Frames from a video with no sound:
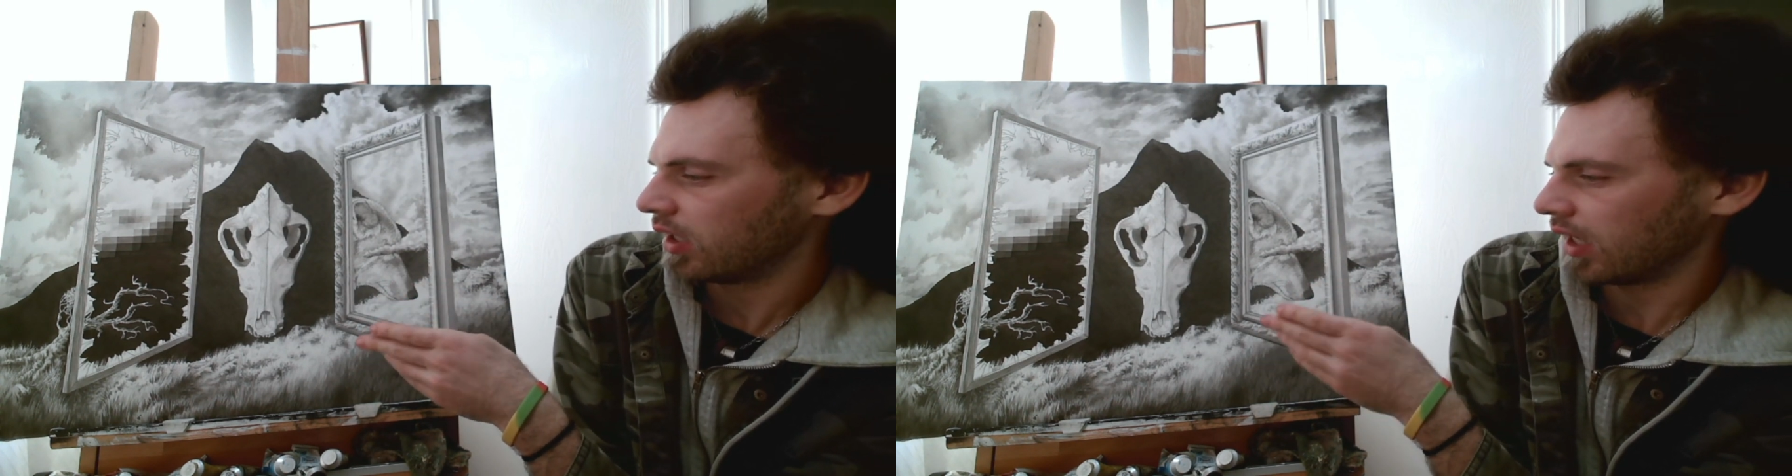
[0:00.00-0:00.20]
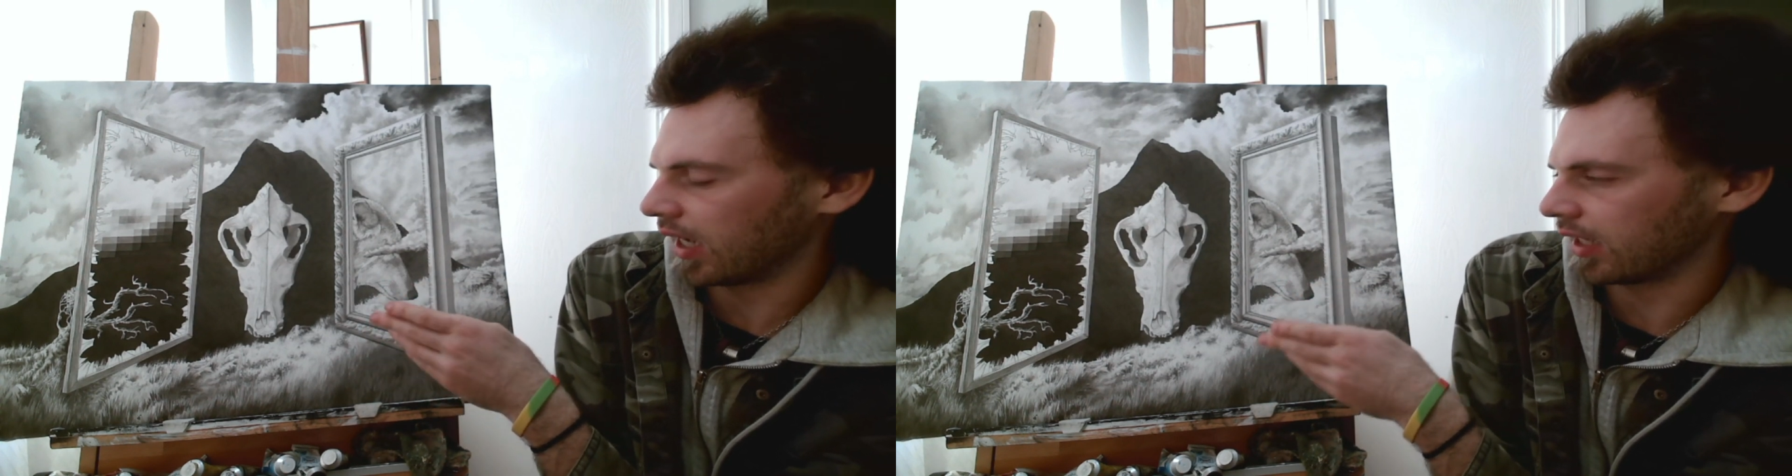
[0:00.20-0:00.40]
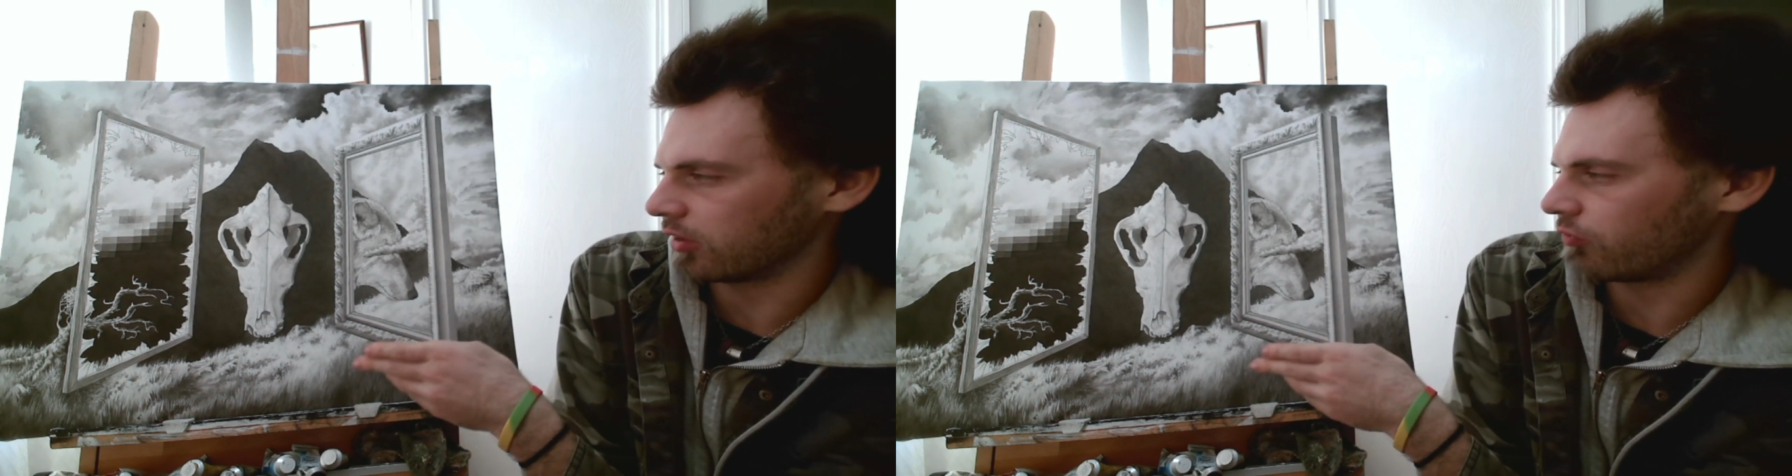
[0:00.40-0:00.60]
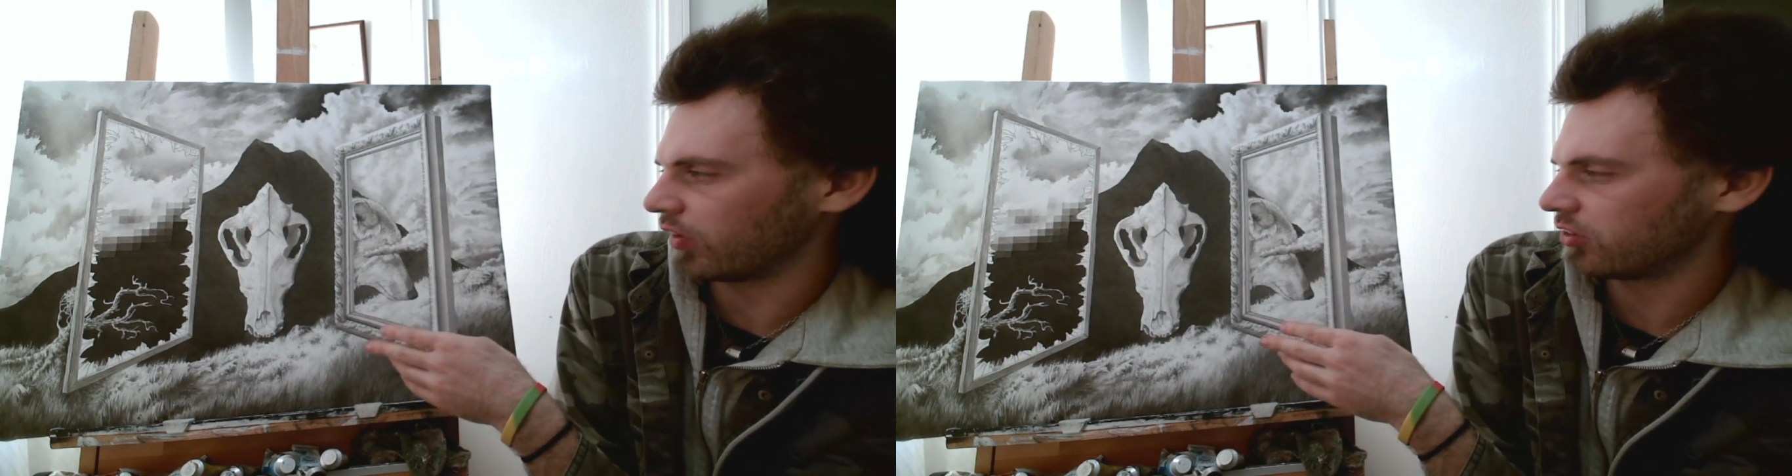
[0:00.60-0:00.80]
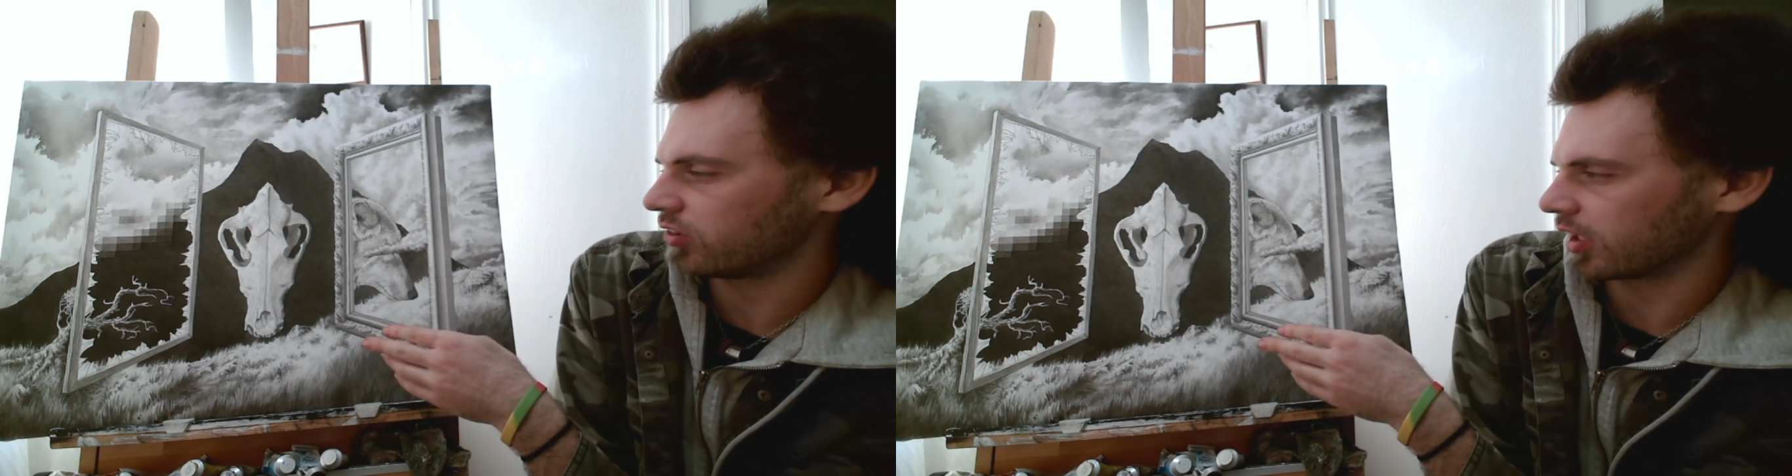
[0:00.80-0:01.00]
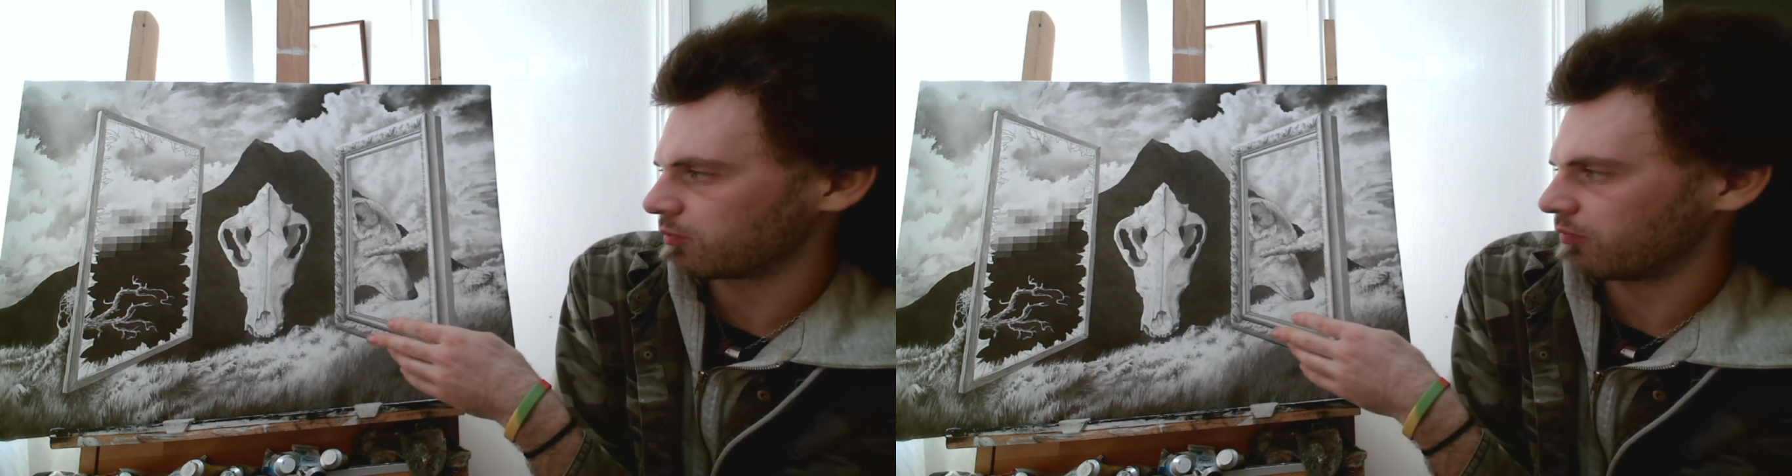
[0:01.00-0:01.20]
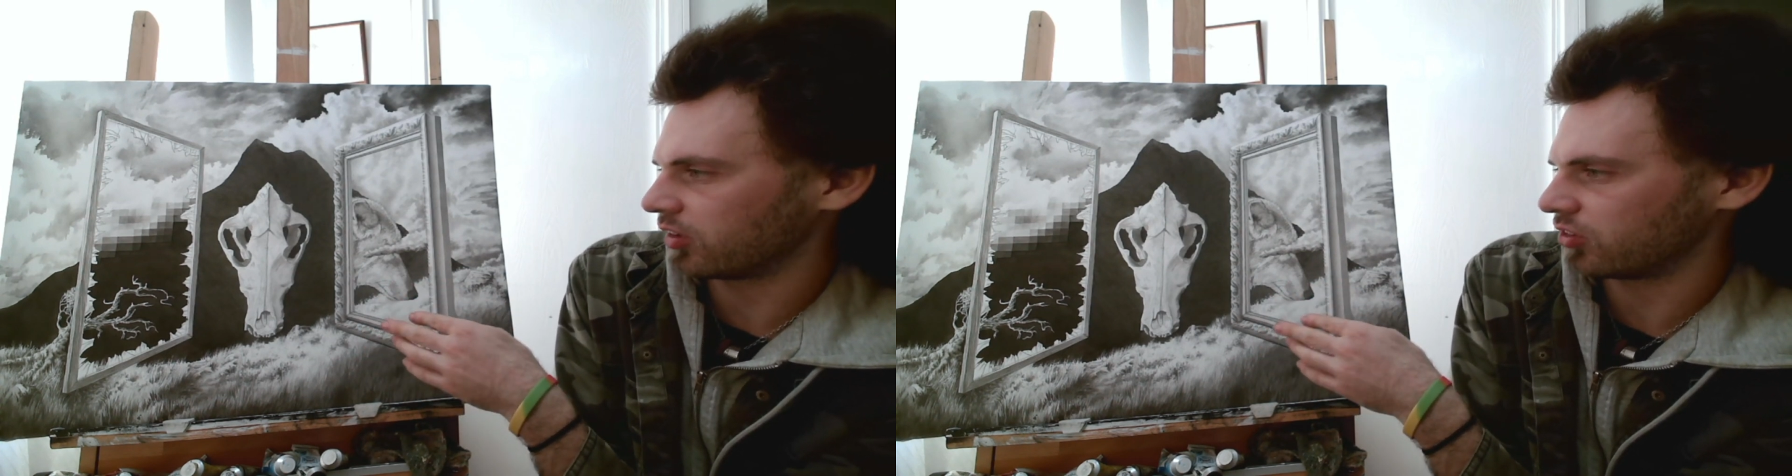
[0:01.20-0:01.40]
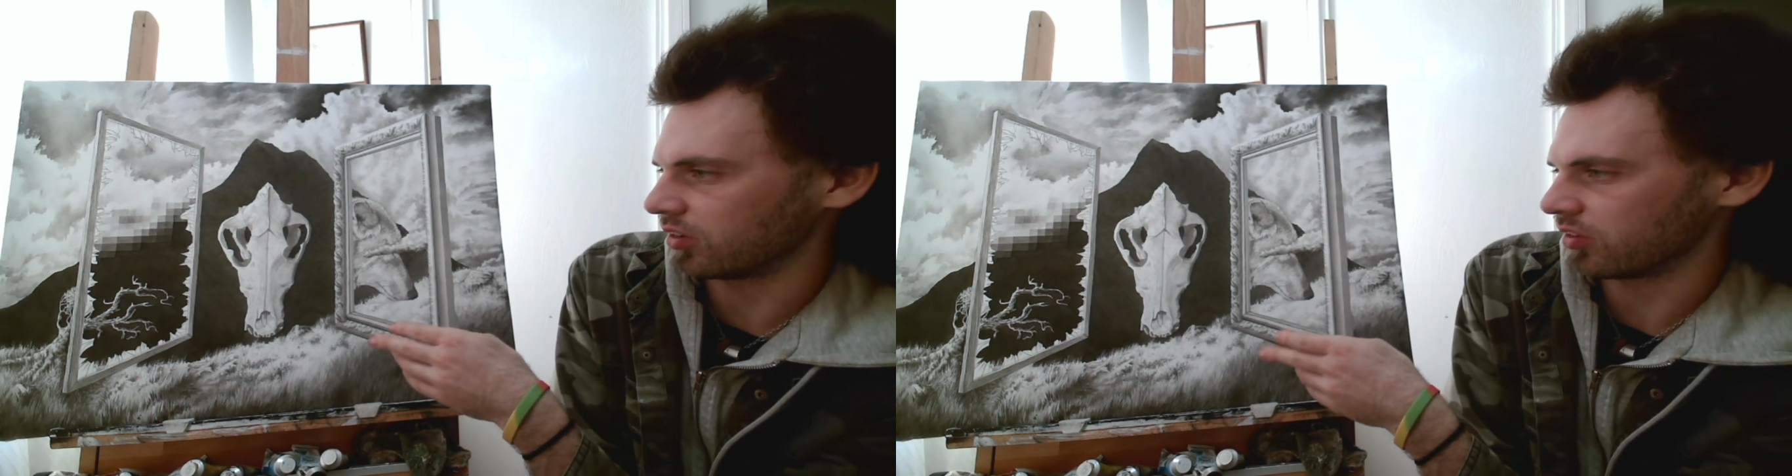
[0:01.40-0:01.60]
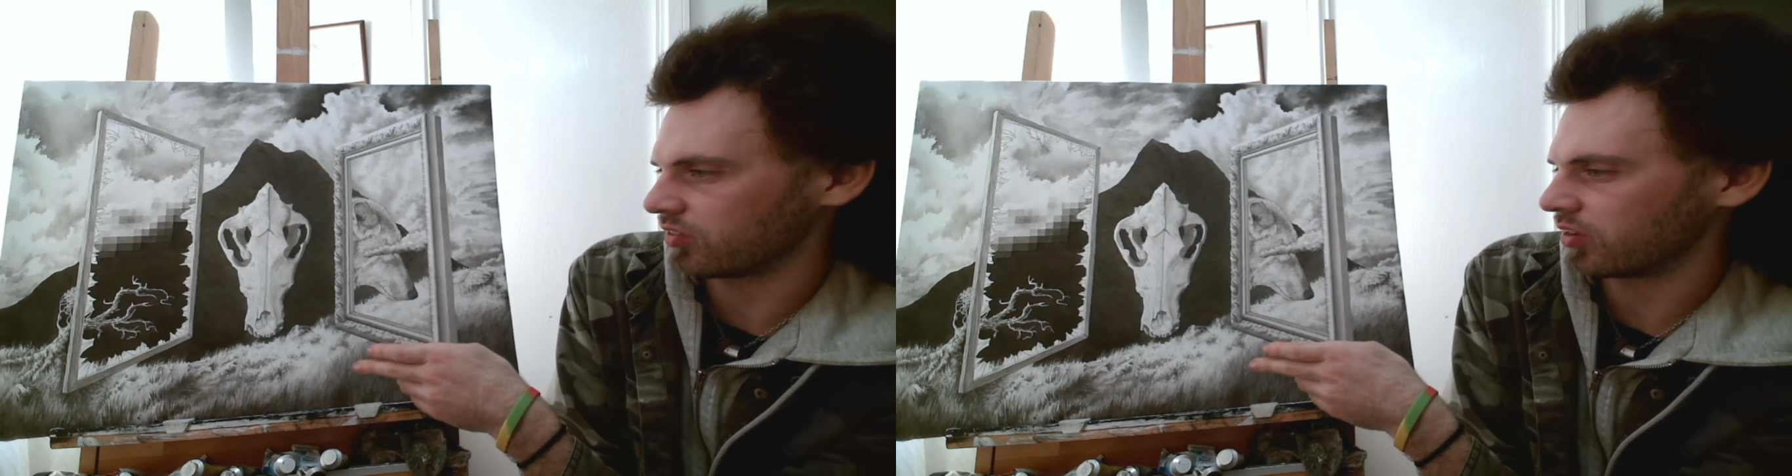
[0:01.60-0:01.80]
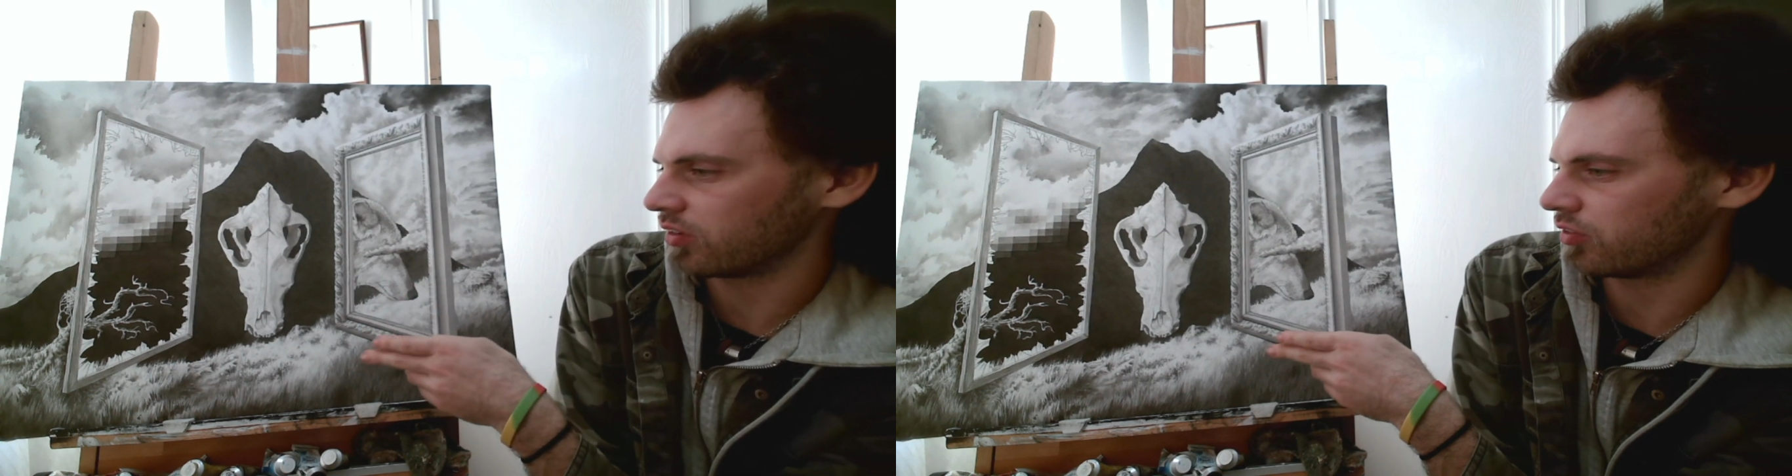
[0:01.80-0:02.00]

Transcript: and facial expressions